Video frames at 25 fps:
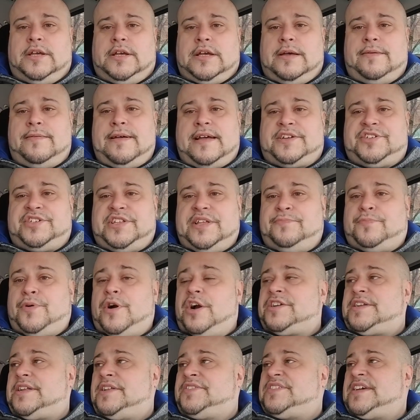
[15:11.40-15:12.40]
I've actually
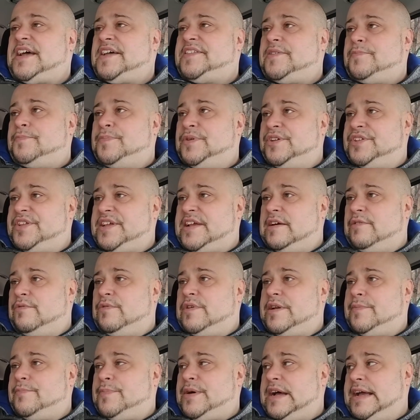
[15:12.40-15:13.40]
parked outside the building I
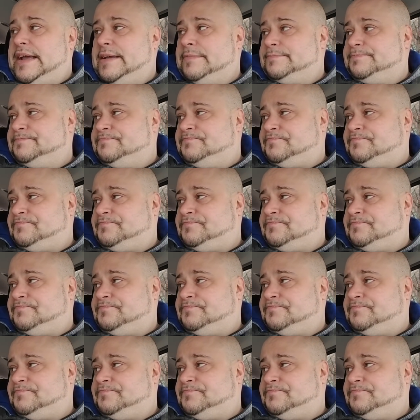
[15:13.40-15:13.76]
want to buy.